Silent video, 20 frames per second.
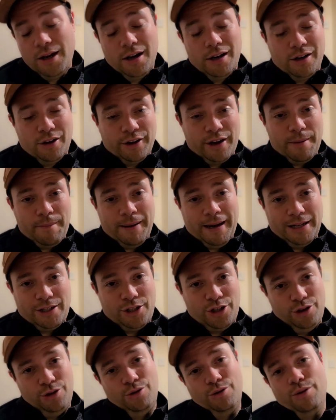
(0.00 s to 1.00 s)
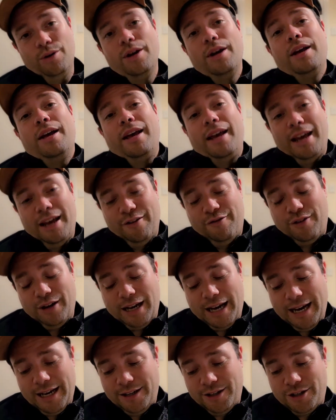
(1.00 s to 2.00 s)
and I'll get back to you if I
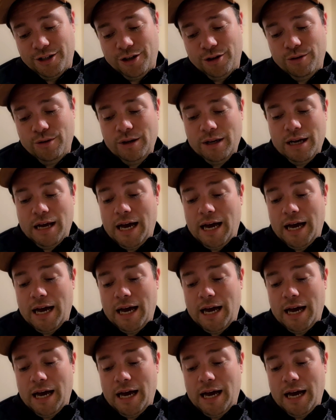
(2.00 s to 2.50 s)
can do.